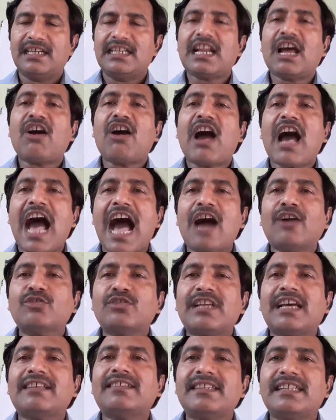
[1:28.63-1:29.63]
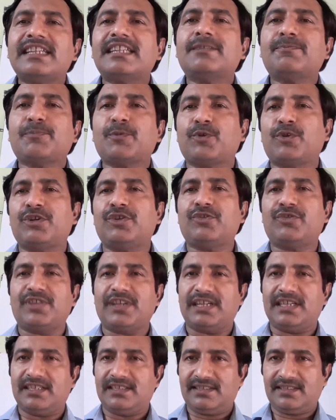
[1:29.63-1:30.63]
Now, how does it produce
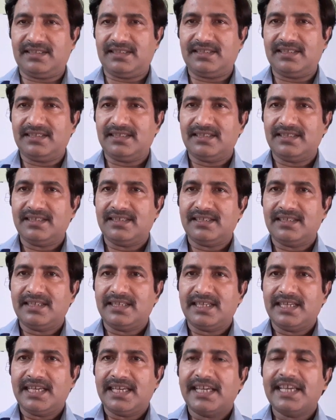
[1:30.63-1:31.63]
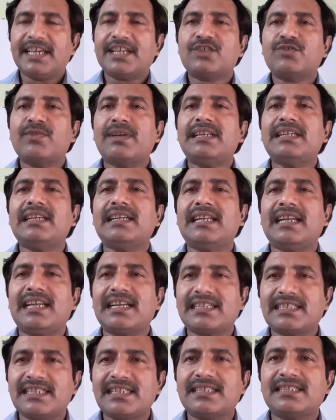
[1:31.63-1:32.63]
energy? Actually, an
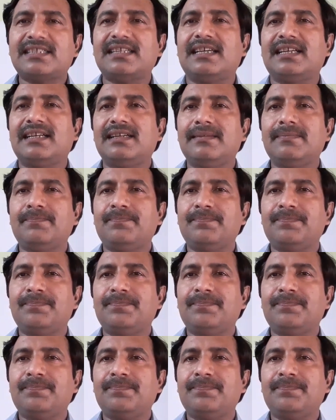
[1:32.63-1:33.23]
electric cell